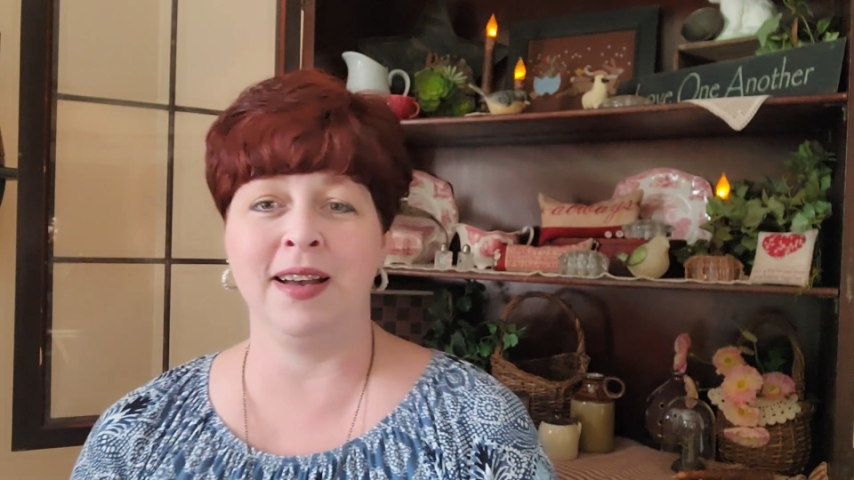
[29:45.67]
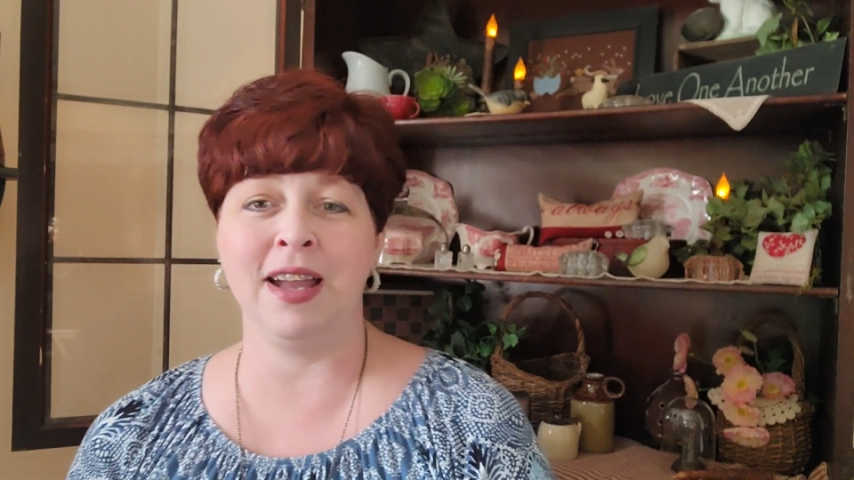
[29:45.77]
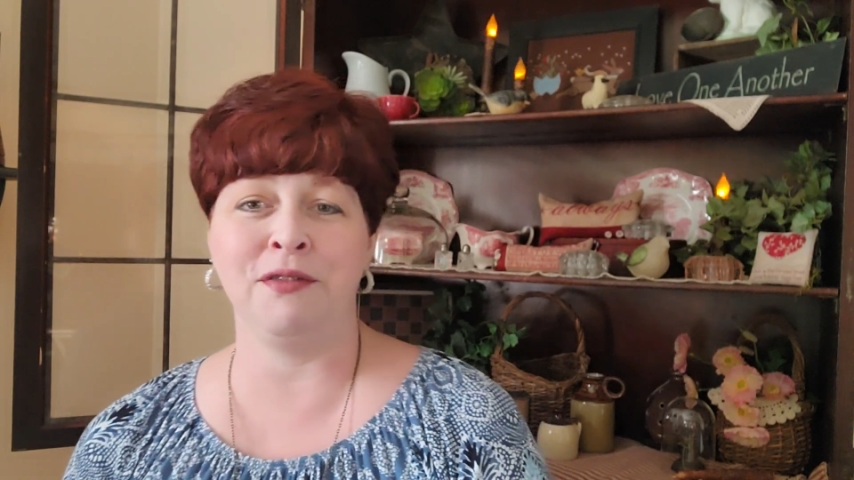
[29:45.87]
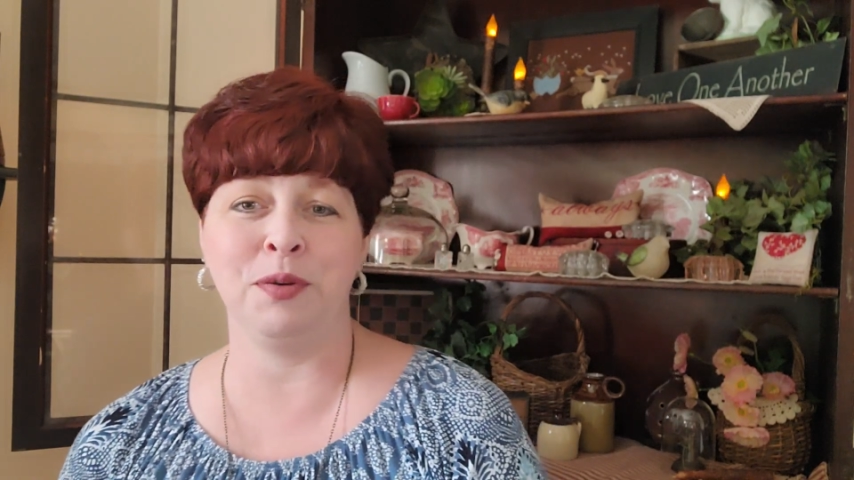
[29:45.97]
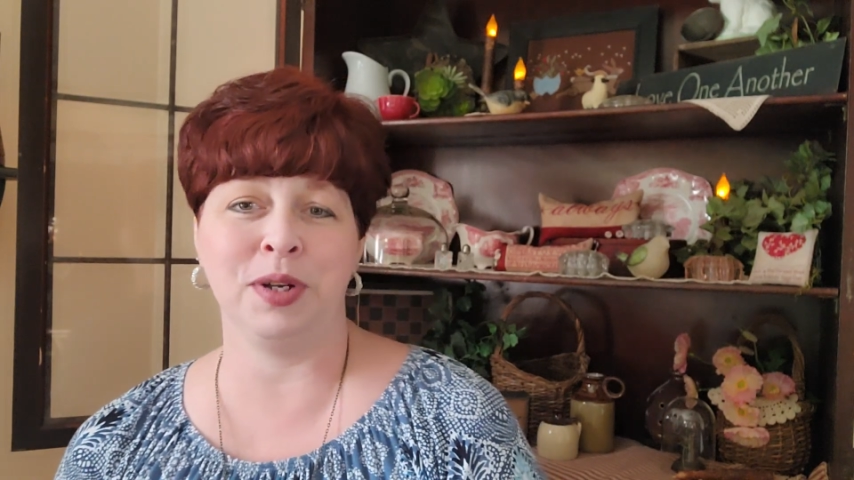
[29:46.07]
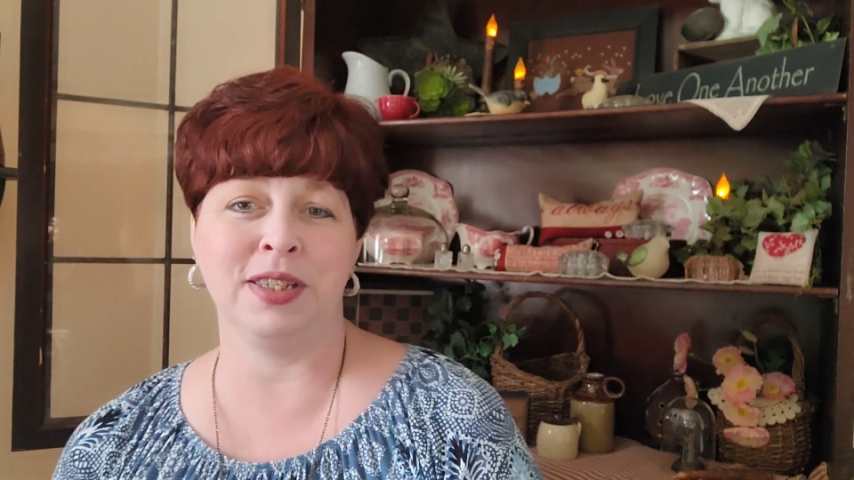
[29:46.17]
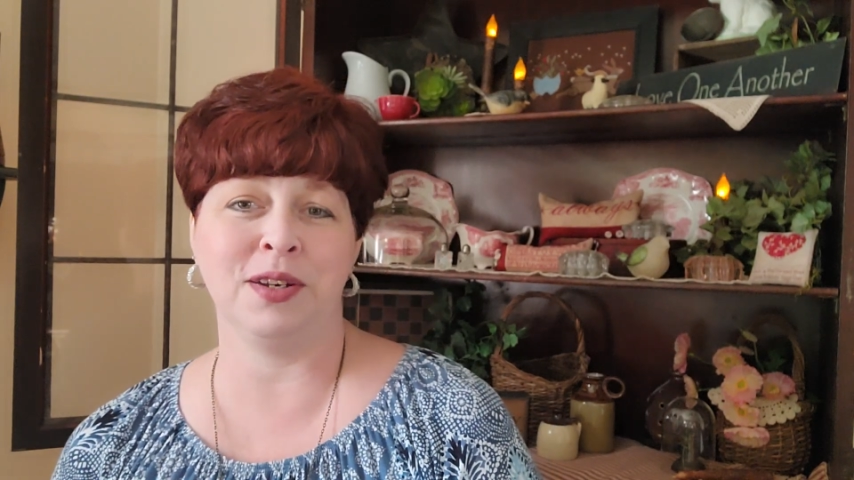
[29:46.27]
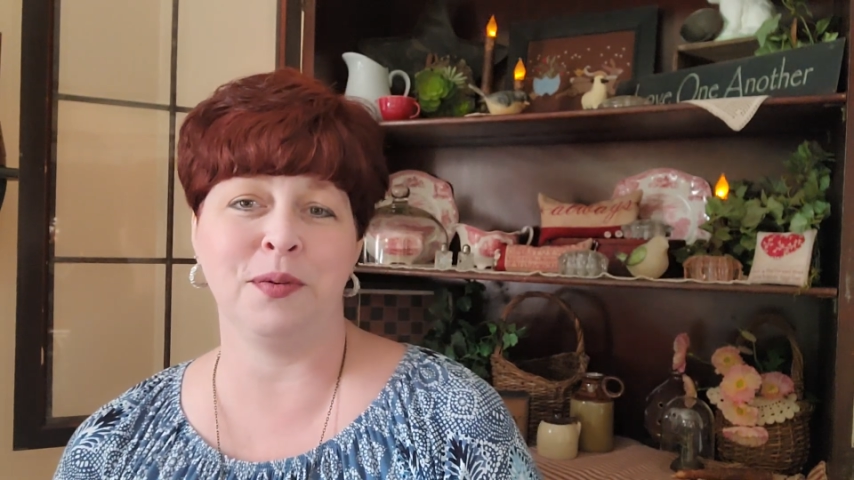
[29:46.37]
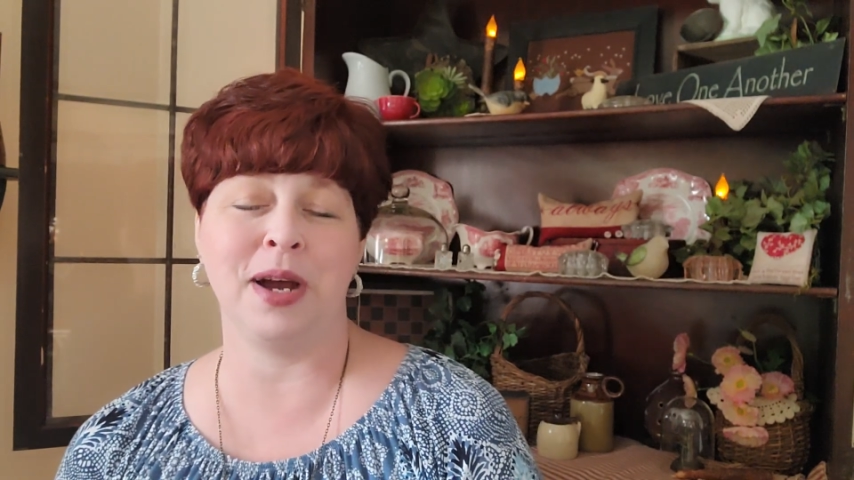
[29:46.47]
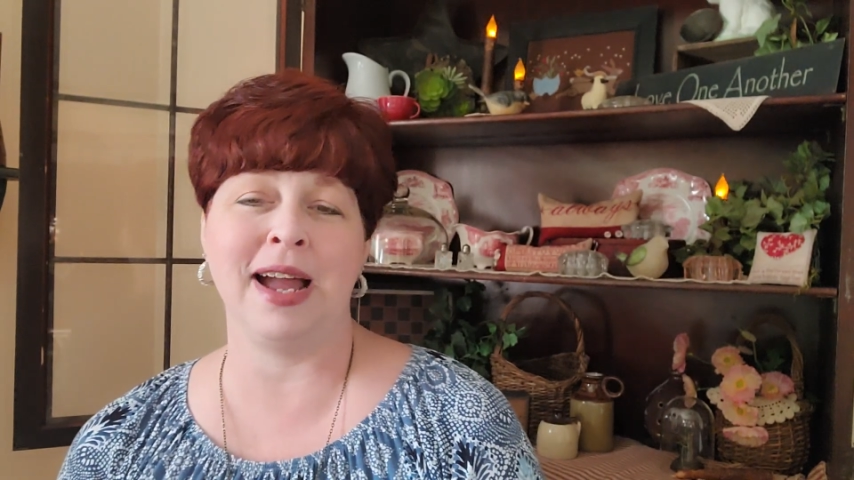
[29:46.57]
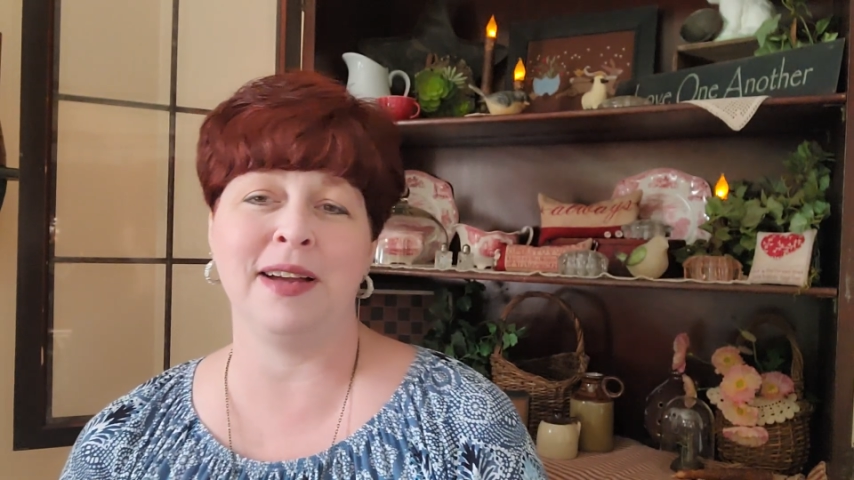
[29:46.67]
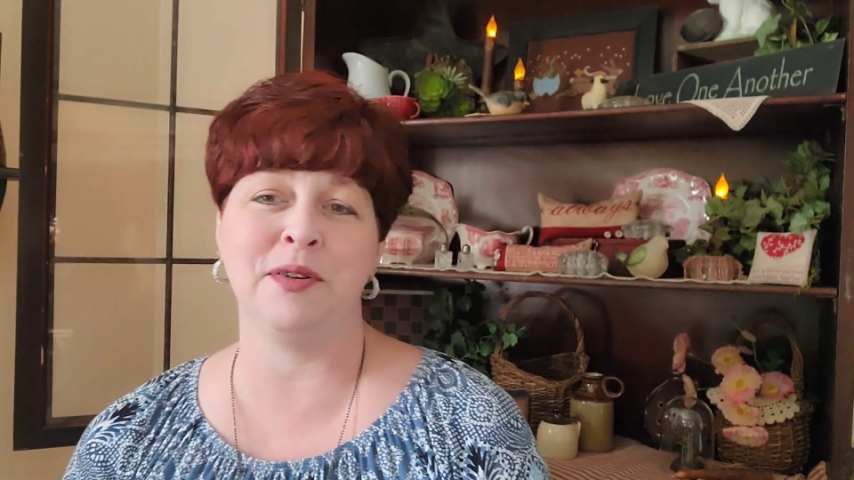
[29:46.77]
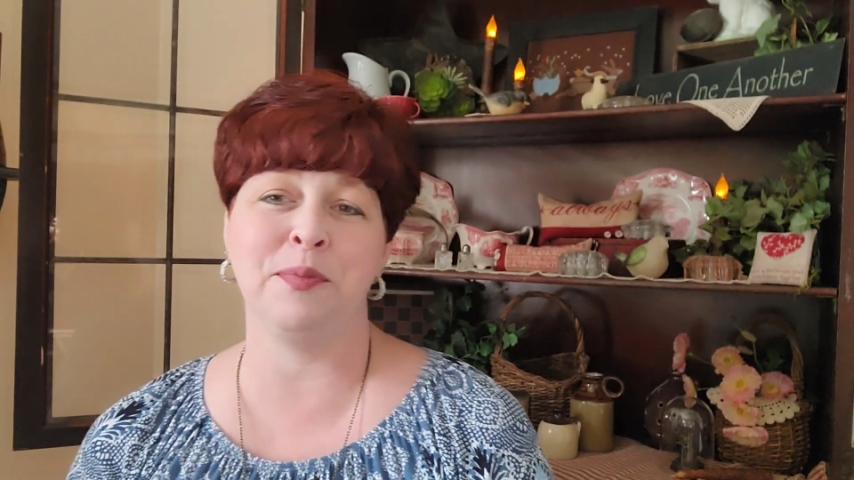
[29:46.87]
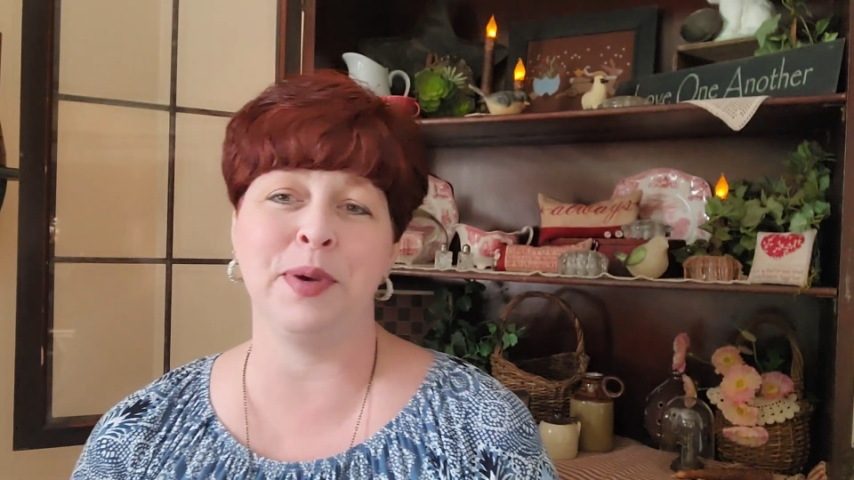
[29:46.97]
every once in a while,